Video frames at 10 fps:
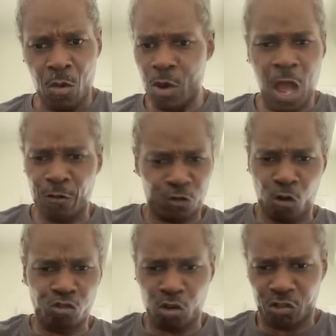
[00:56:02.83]
We have
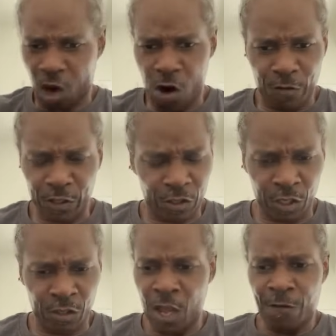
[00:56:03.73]
social
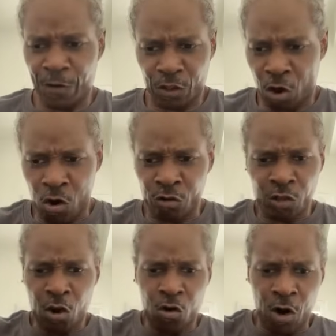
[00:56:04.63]
services for those
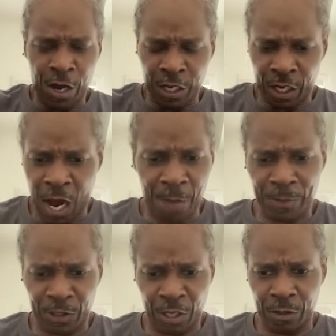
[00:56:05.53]
who are
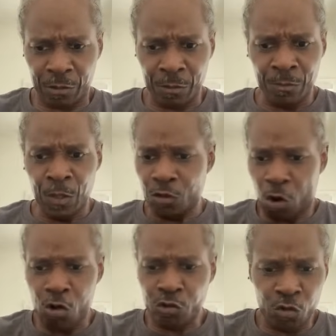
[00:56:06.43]
incompetent,
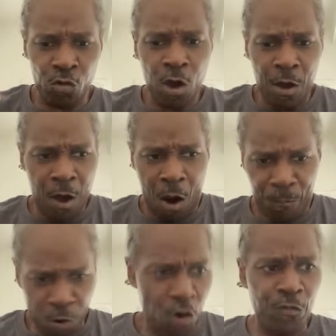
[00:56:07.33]
those who are
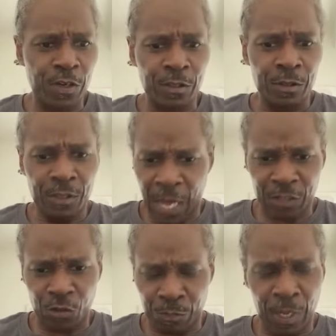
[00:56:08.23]
proven
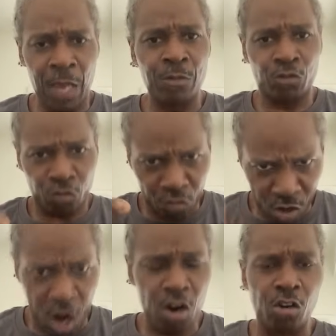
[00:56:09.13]
not to be able to
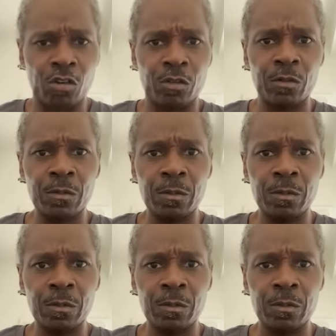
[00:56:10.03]
learn.